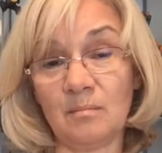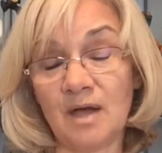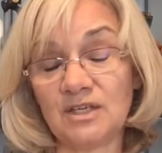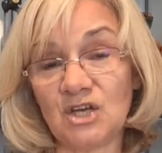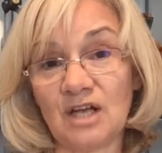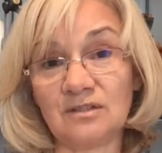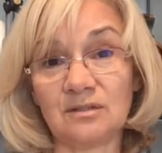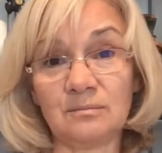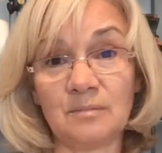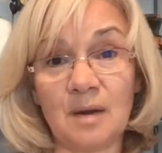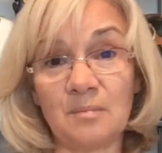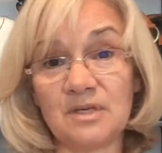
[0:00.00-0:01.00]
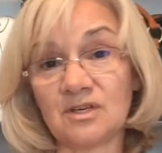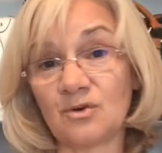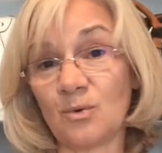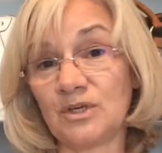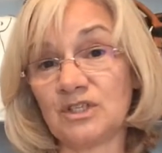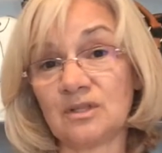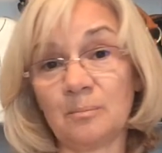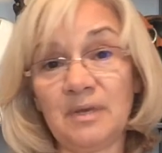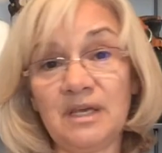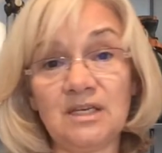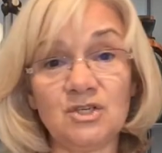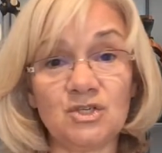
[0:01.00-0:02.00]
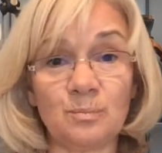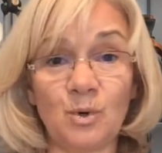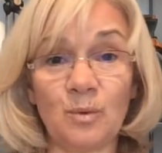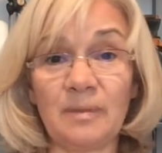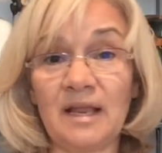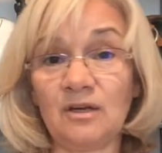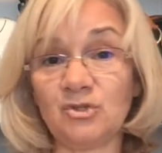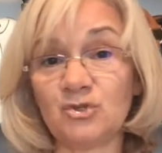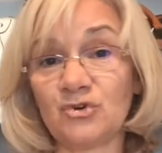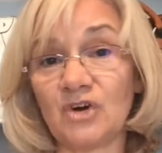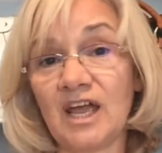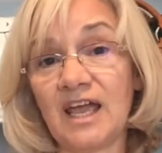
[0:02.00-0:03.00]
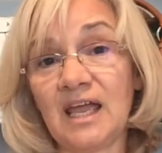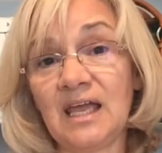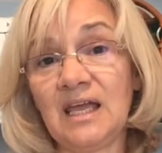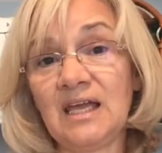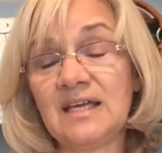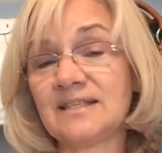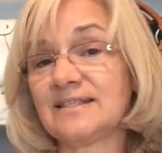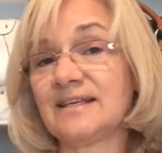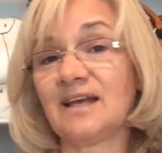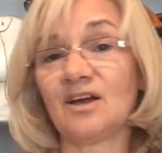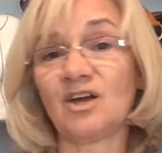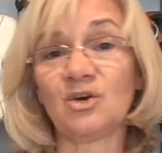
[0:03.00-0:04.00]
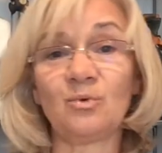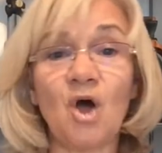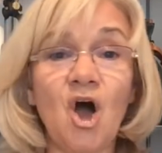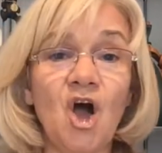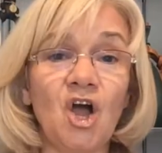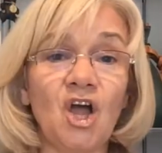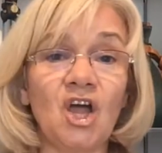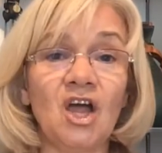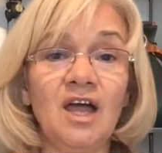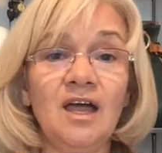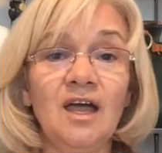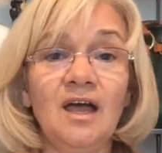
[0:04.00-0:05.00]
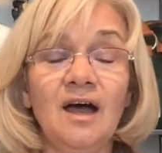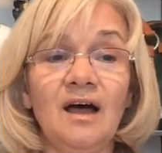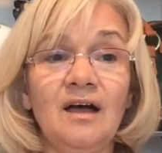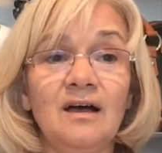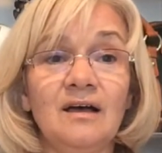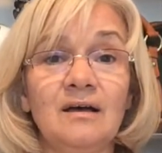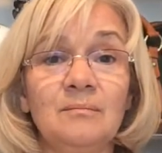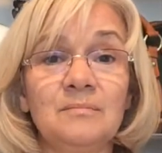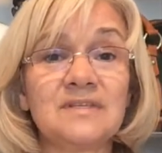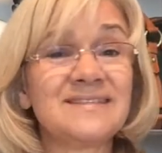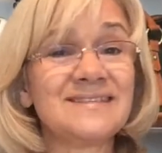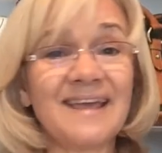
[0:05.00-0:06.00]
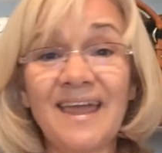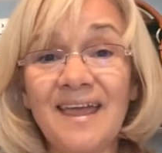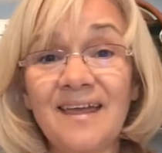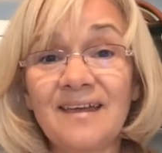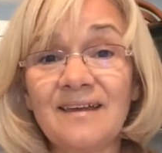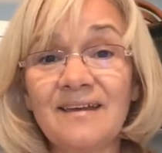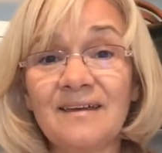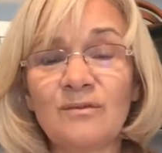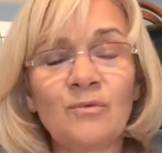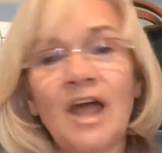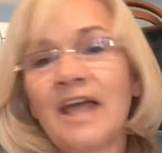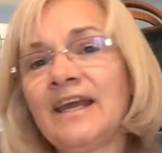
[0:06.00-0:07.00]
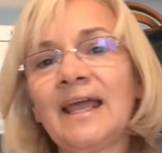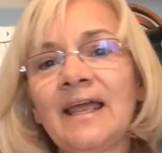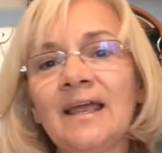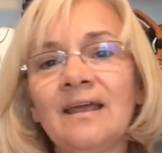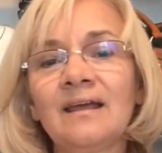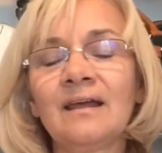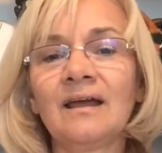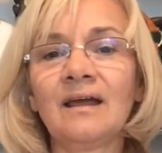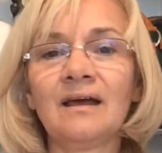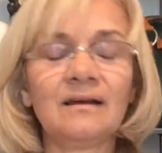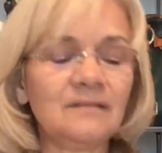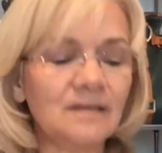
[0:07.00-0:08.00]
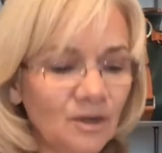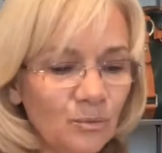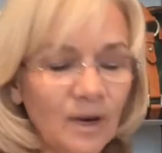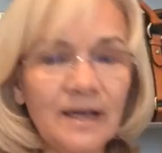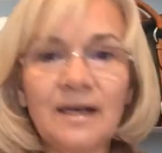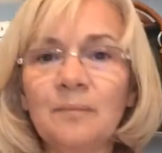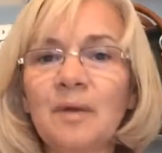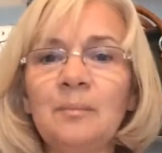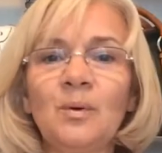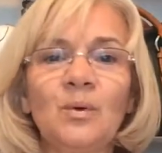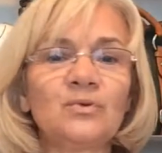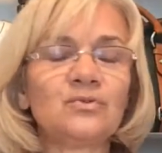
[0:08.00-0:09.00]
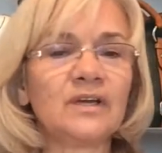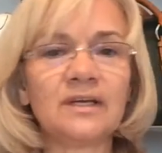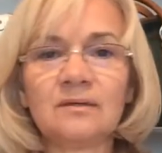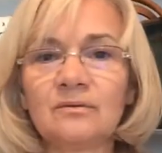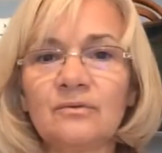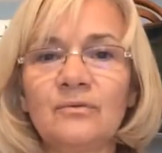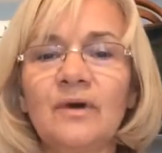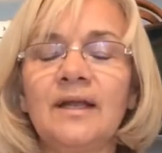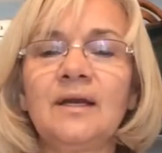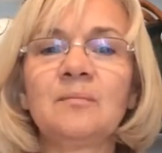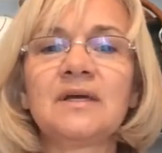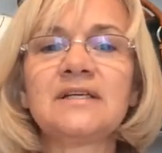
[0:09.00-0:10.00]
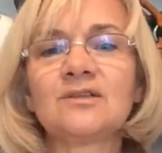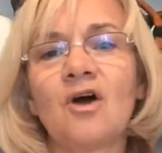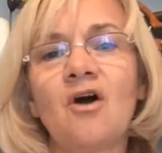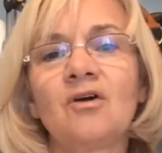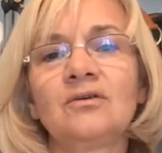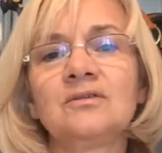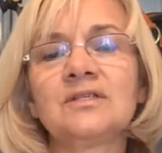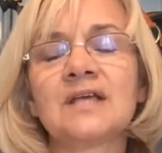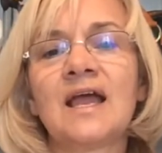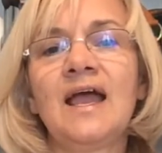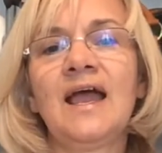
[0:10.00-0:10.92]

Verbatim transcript: My childhood memories are going to the beach, Port Ballantrae, sitting on a rock, um, singing, writing, you know, writing my poetry and writing my songs.